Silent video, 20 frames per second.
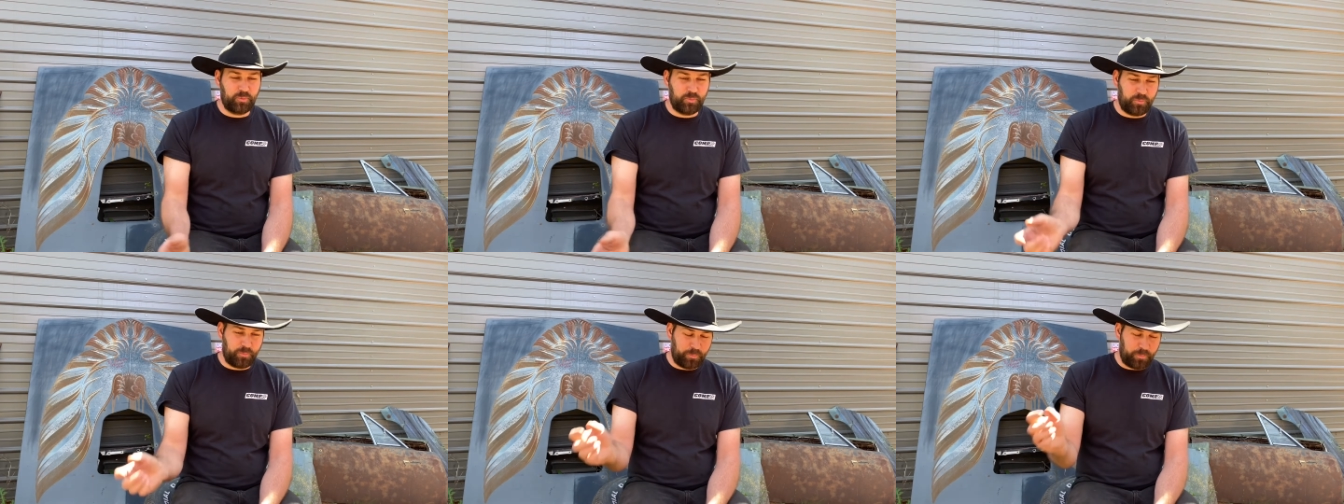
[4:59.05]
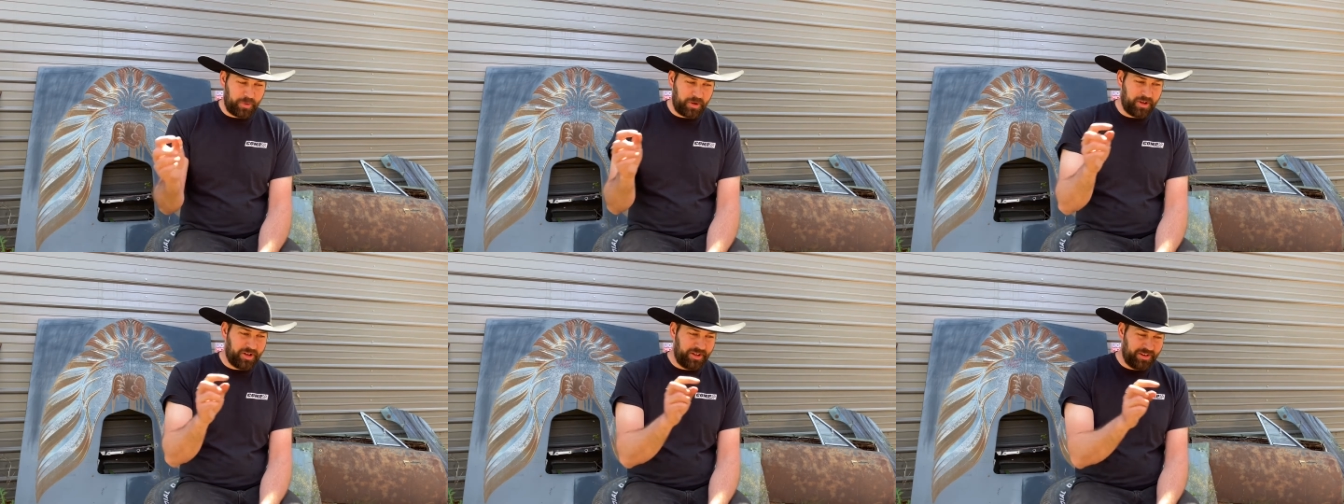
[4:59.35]

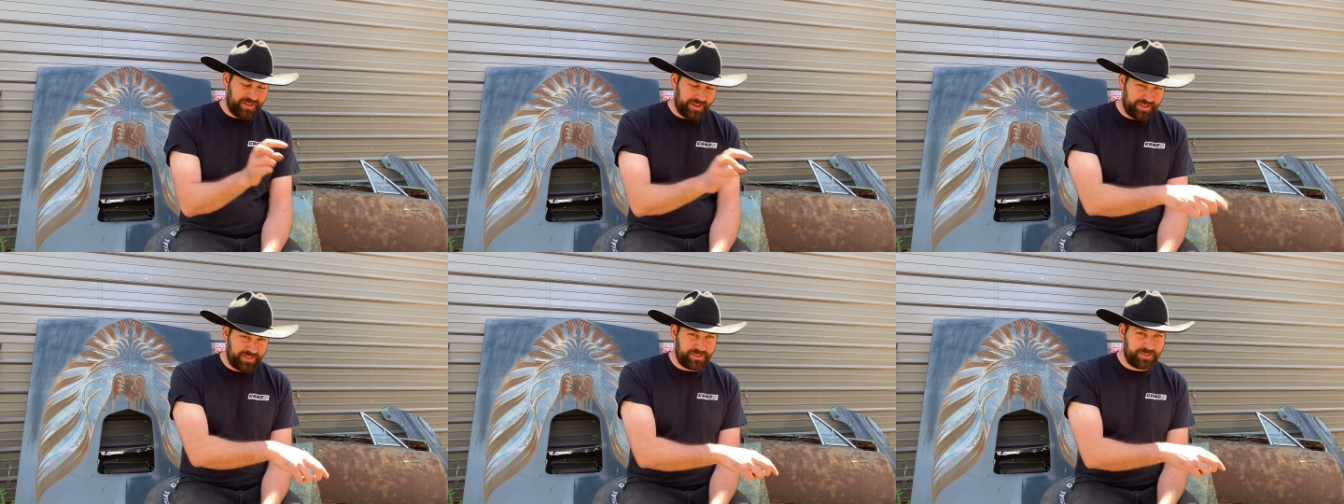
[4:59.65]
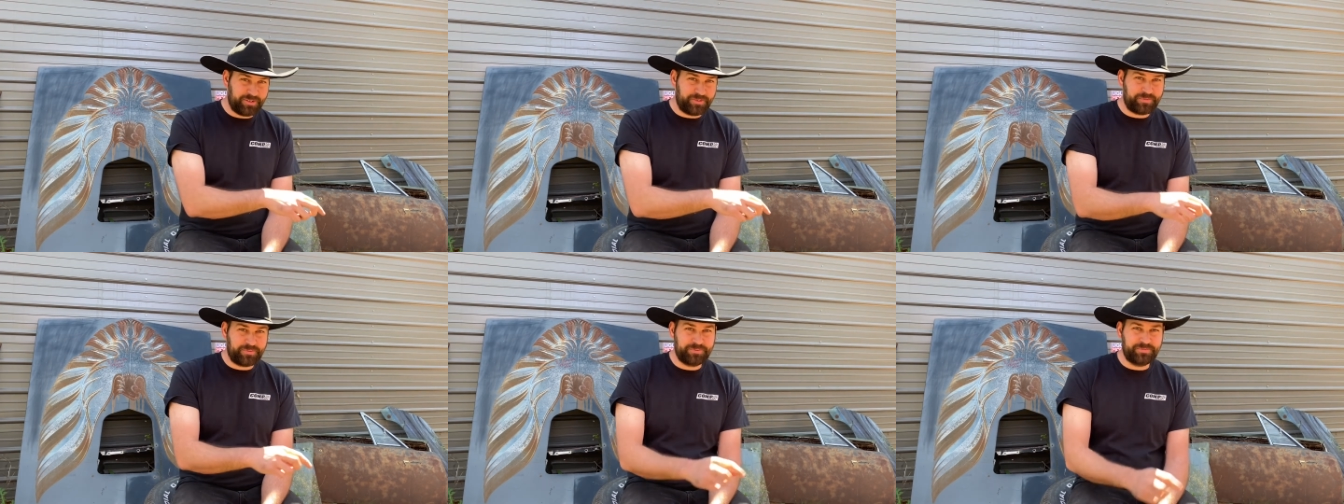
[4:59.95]
bought
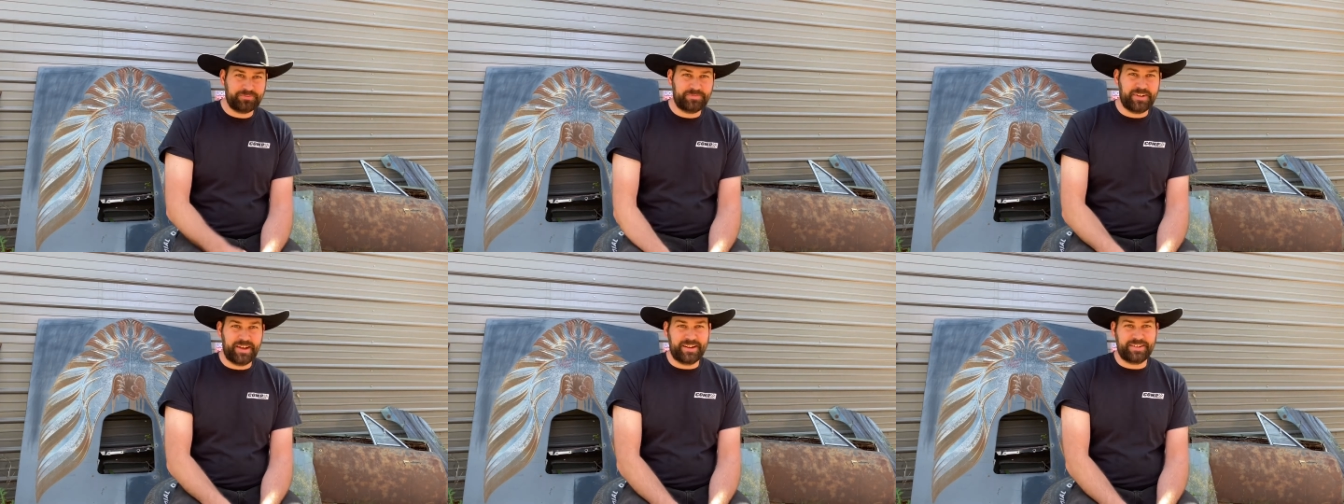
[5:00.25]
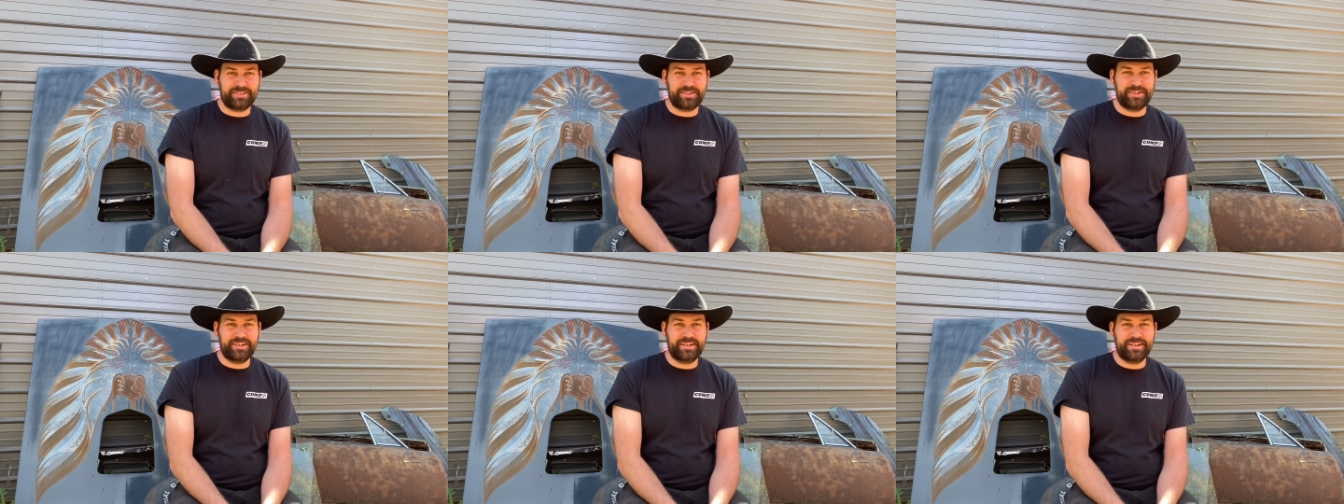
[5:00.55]
another
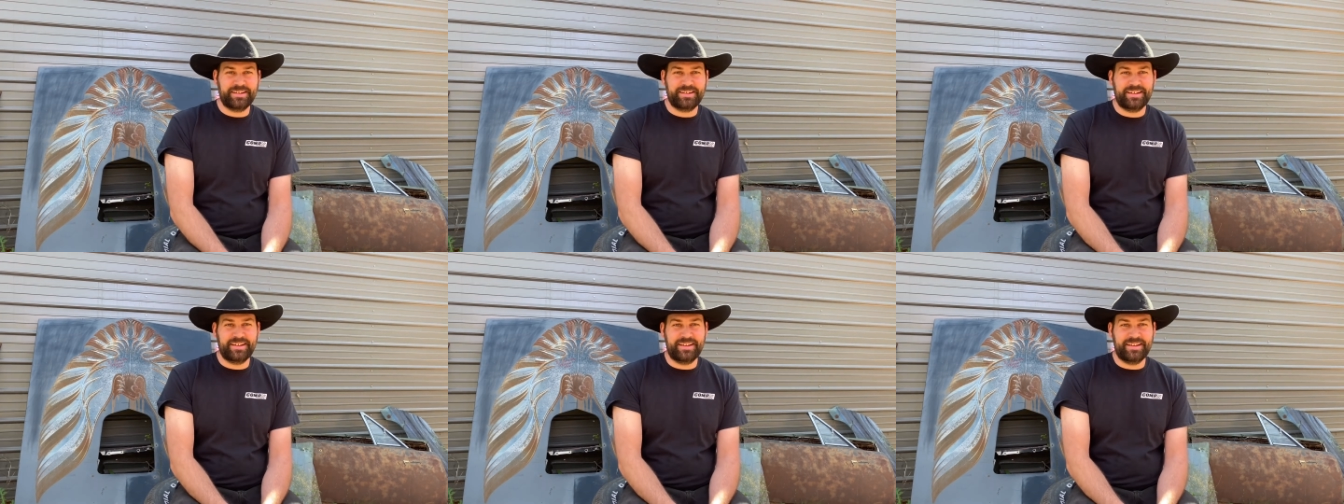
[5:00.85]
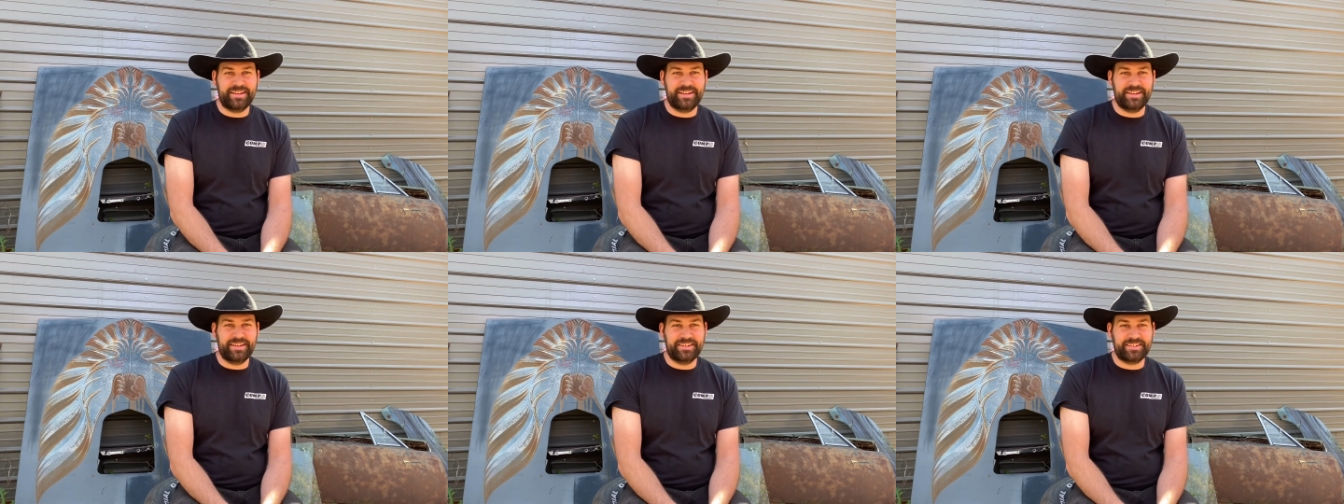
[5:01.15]
factory
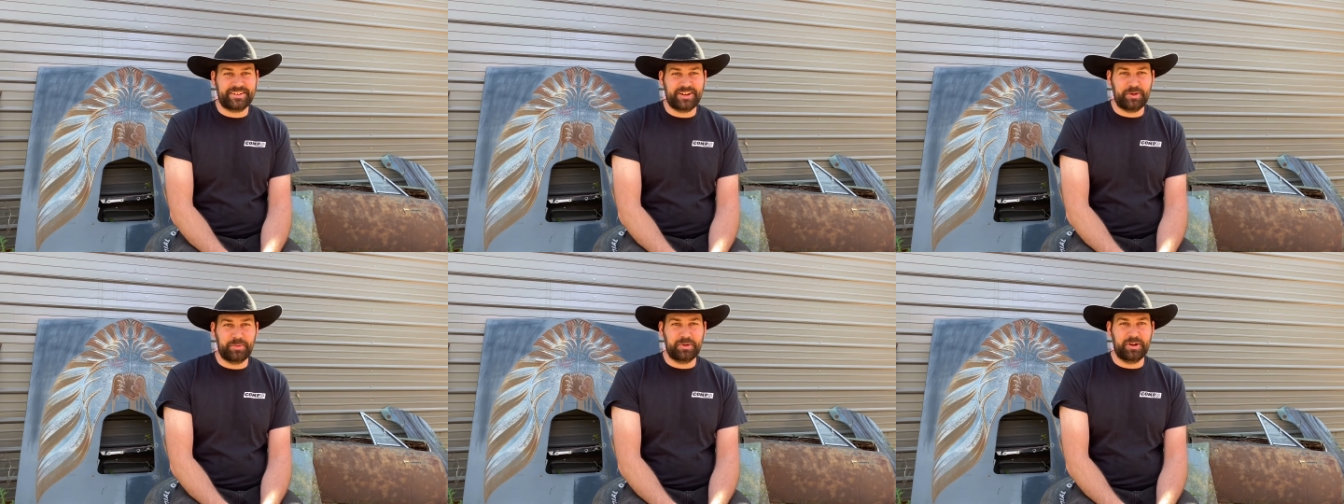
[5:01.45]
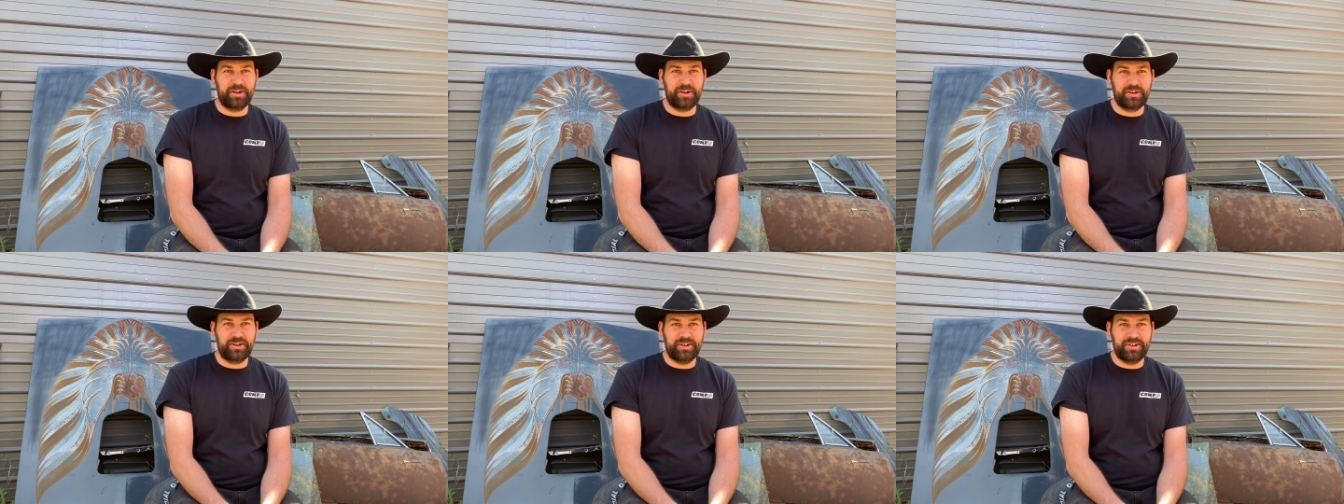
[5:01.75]
Cobra
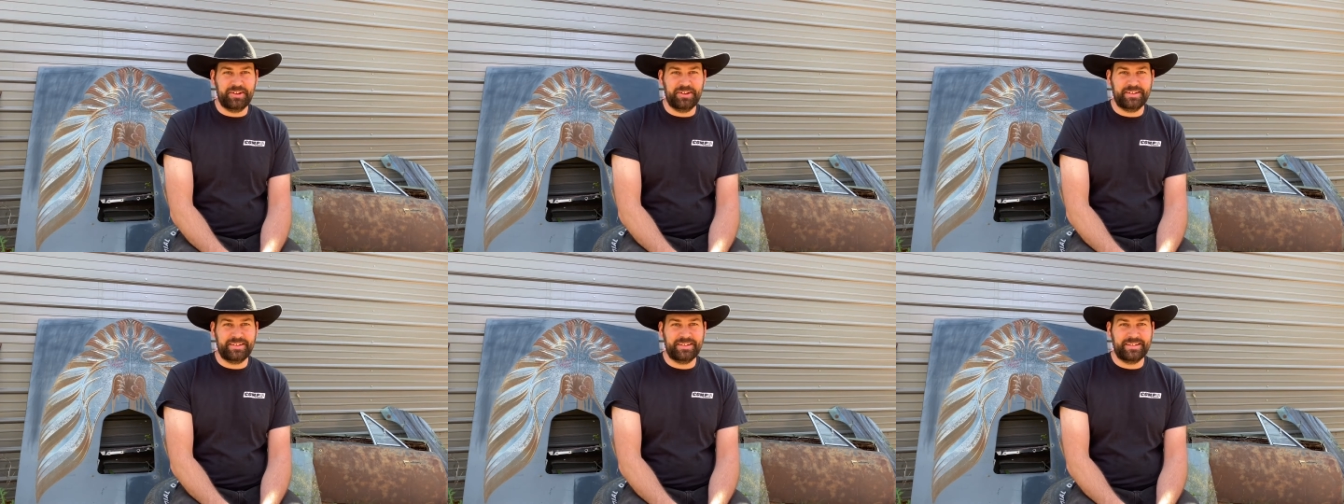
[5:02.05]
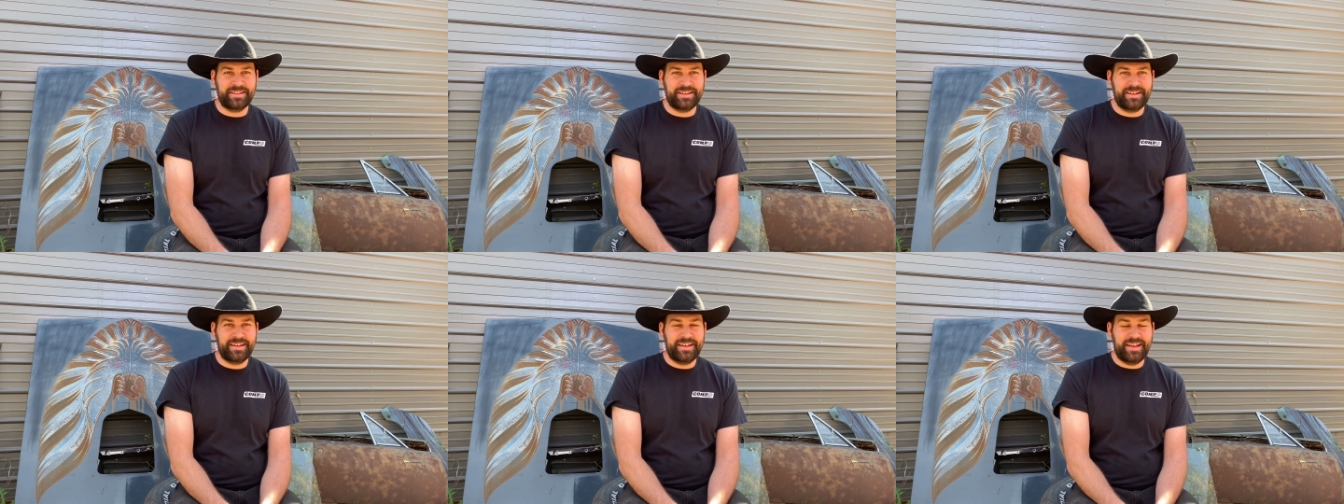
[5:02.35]
R hood,
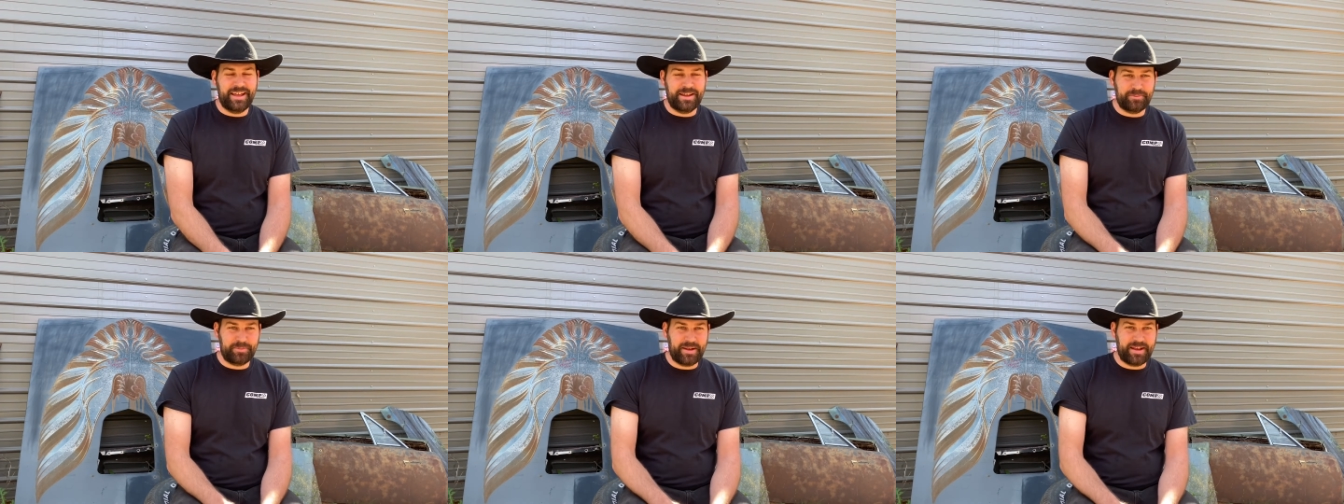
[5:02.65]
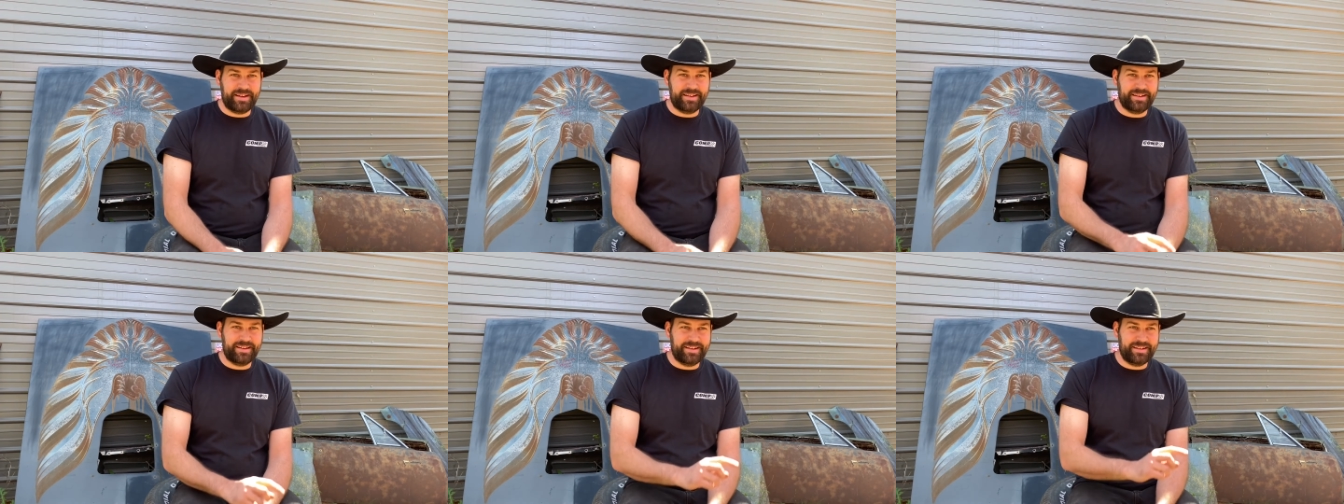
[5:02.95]
and
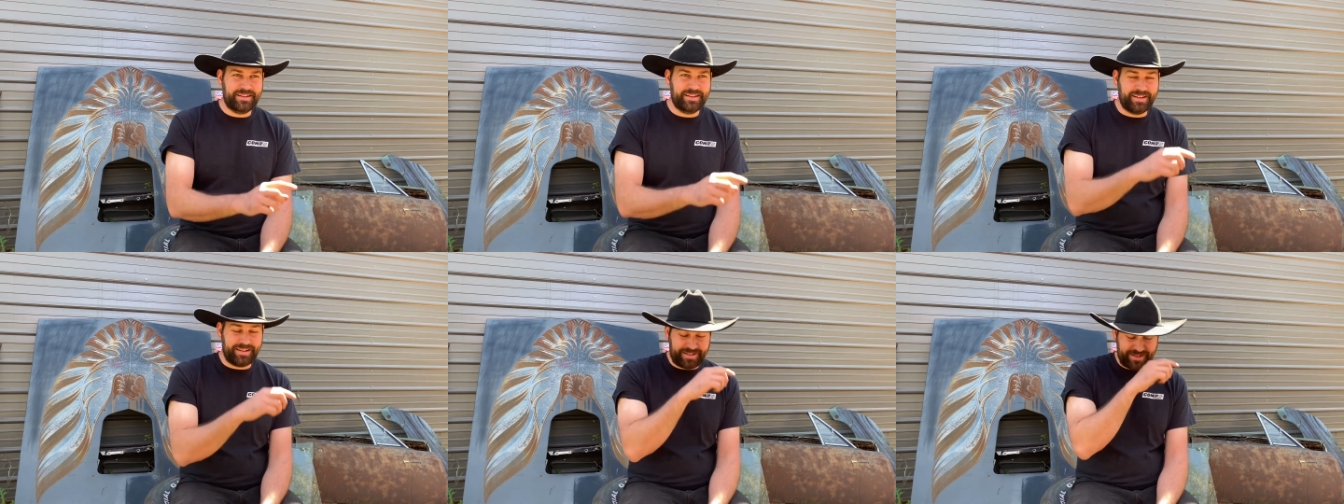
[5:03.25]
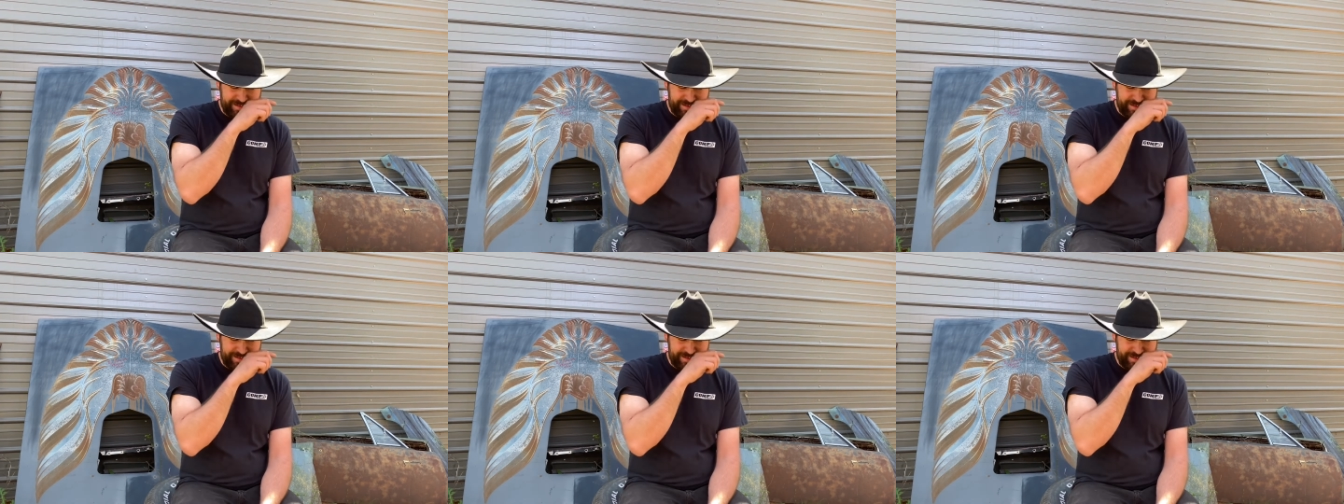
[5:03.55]
painted it again.